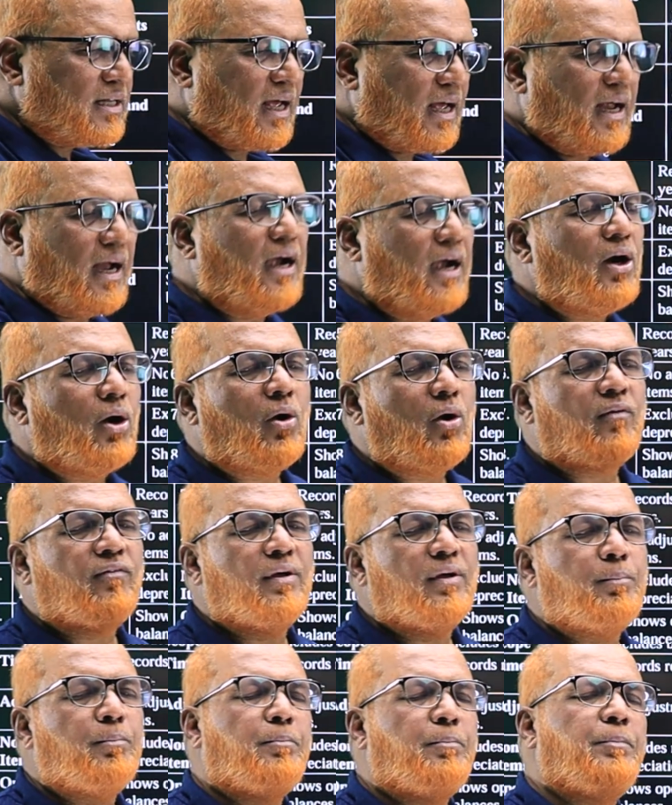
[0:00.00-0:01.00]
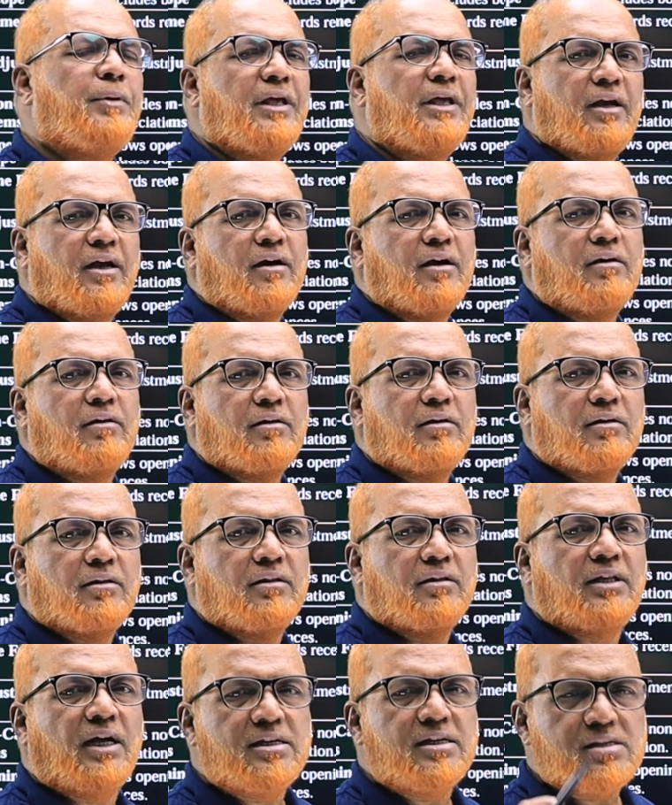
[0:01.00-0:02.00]
the end of the period.
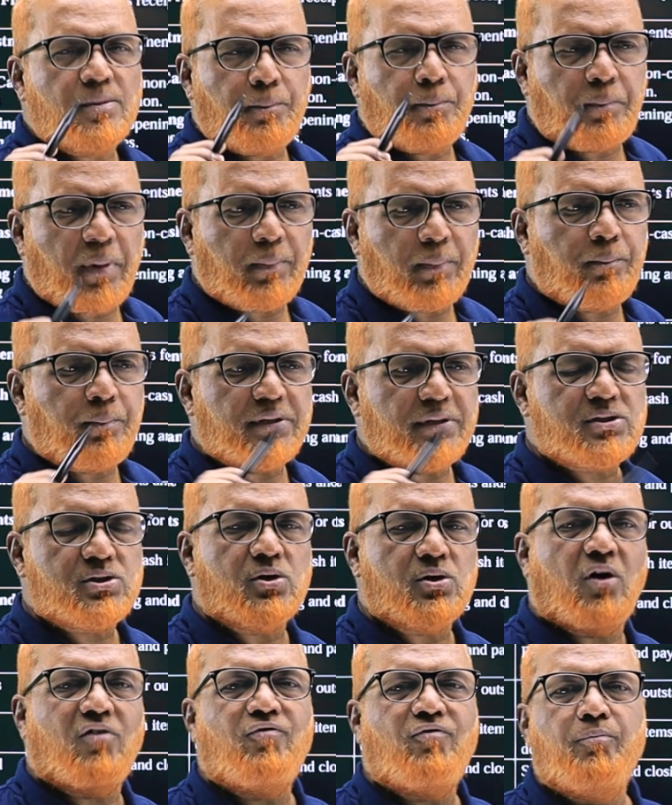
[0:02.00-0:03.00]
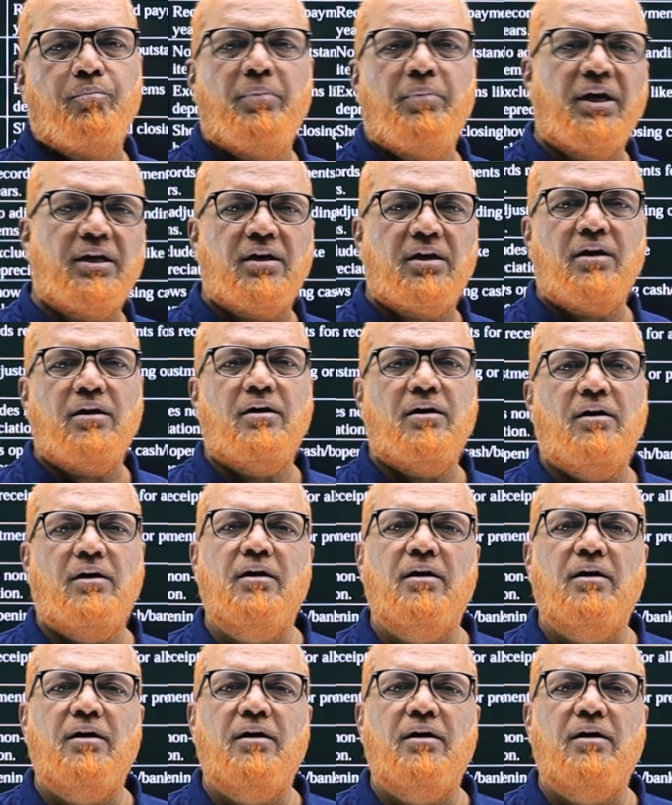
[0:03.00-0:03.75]
That is the purpose of making